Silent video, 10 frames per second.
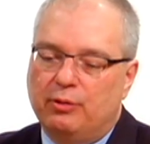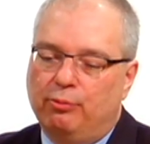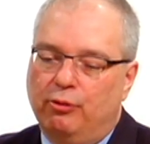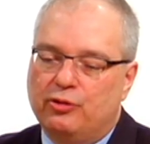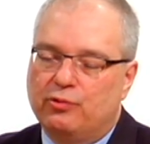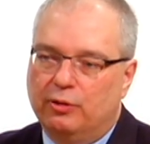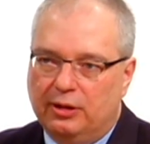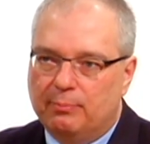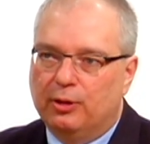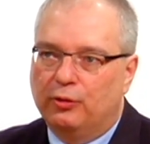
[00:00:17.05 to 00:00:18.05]
Approach is
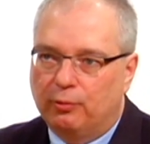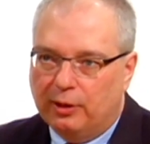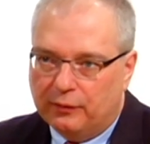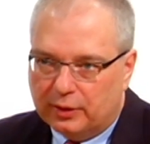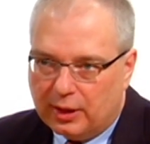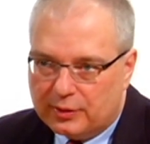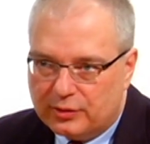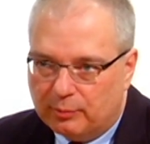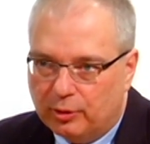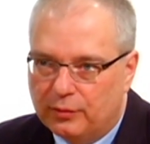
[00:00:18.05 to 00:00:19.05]
really built around the
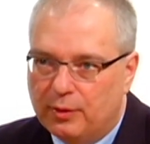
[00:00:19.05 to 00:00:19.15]
customer.